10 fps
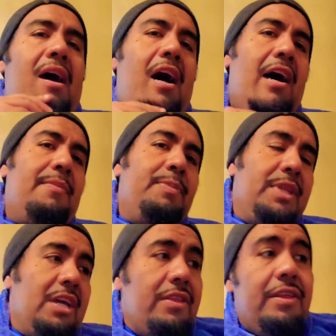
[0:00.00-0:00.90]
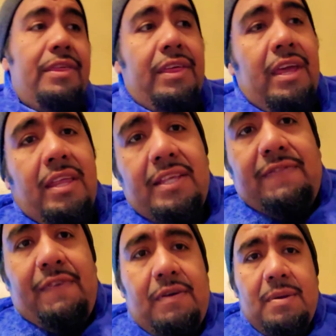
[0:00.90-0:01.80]
The other thing that's
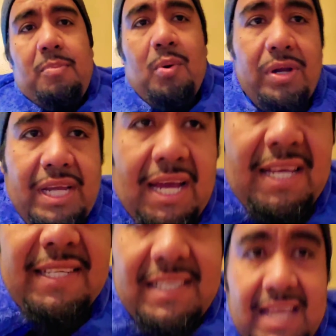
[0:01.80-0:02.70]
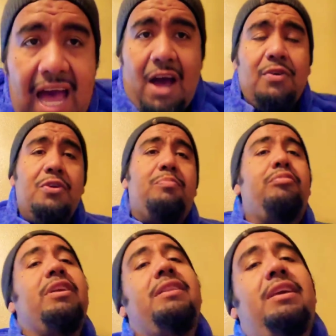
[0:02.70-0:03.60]
very important, guys, is how you're
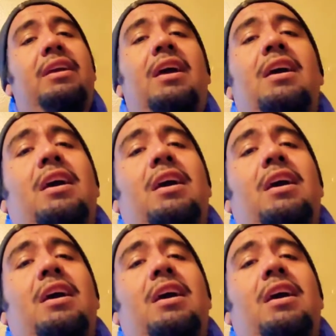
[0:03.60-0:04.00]
breathing.